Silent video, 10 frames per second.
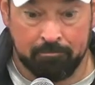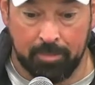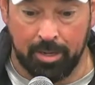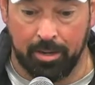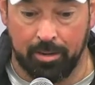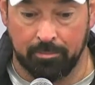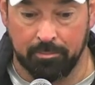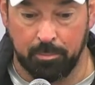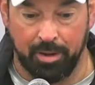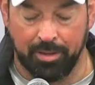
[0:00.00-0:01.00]

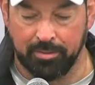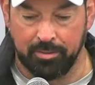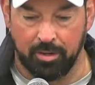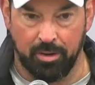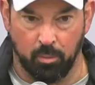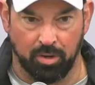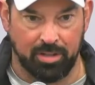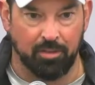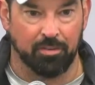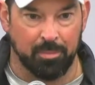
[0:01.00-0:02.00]
But, you know, it worked
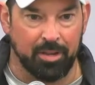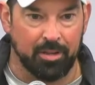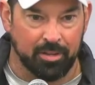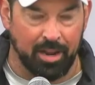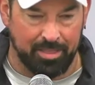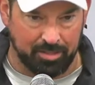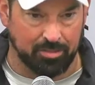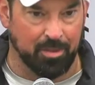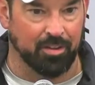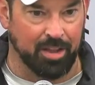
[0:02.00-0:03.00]
out for me. I think
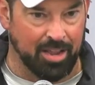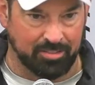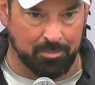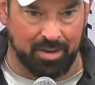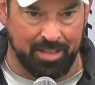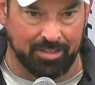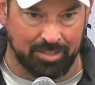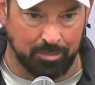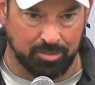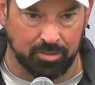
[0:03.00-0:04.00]
some other guys have been in that
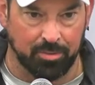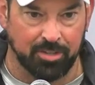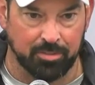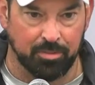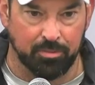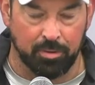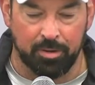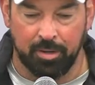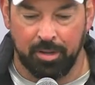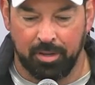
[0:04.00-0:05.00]
same situation before.
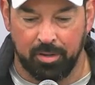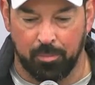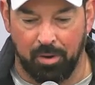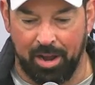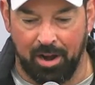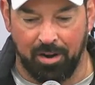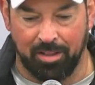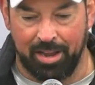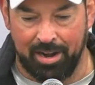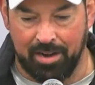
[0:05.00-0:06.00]
You know, Brian
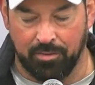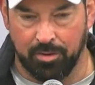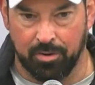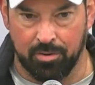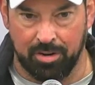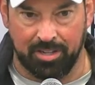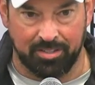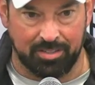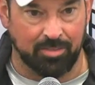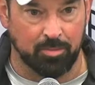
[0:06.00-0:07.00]
Hartline had never recruited at
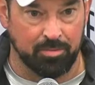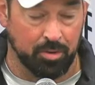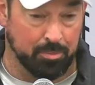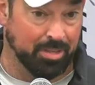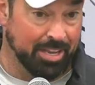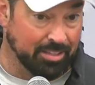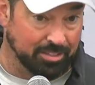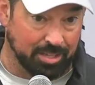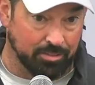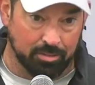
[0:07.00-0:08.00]
this level before. He played at
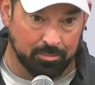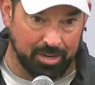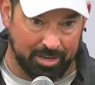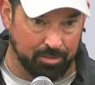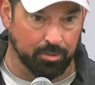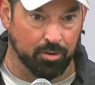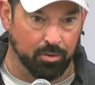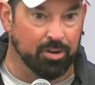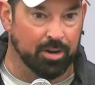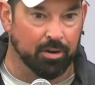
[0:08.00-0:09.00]
this level, but he didn't
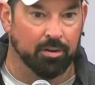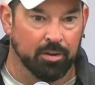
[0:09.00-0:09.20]
recruit here.